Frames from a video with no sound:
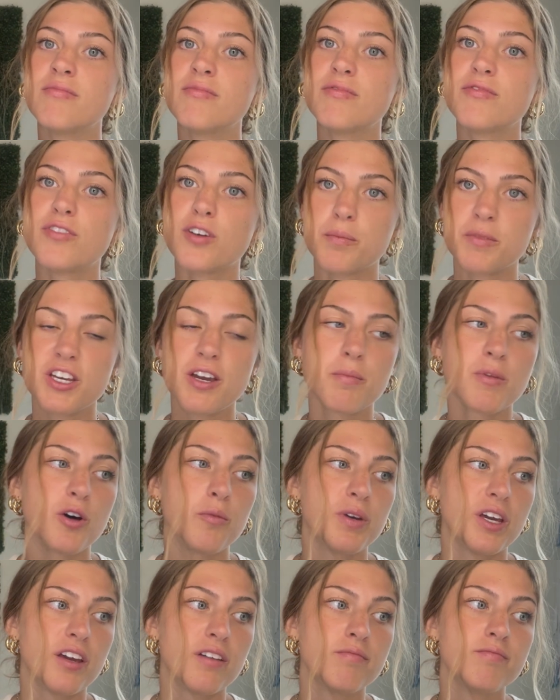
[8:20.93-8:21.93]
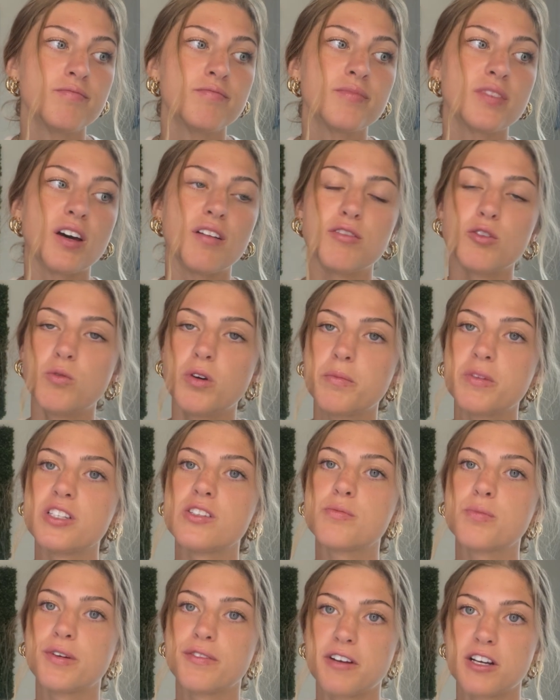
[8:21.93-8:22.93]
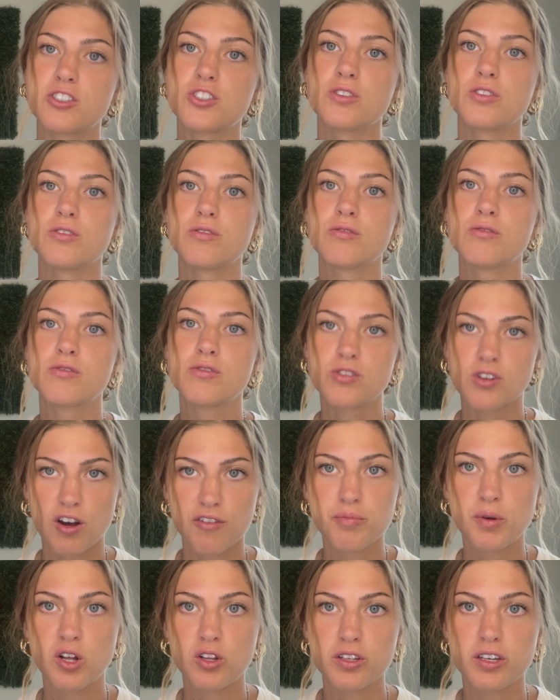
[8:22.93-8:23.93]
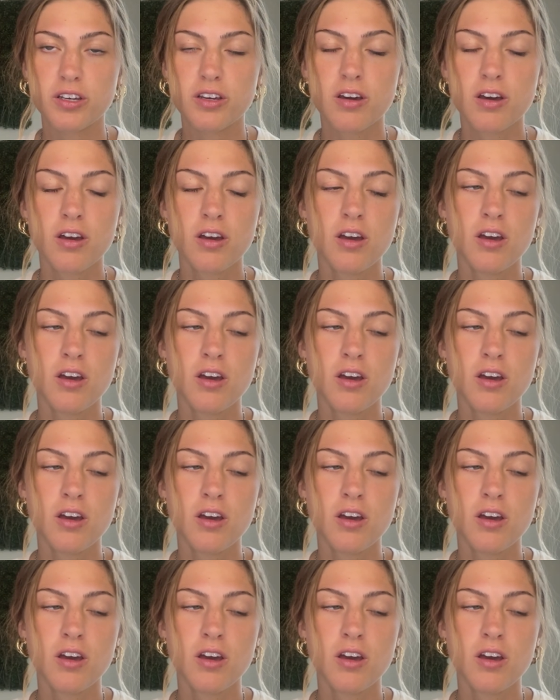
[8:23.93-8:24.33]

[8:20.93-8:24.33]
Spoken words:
from the MLB of a women's professional softball league.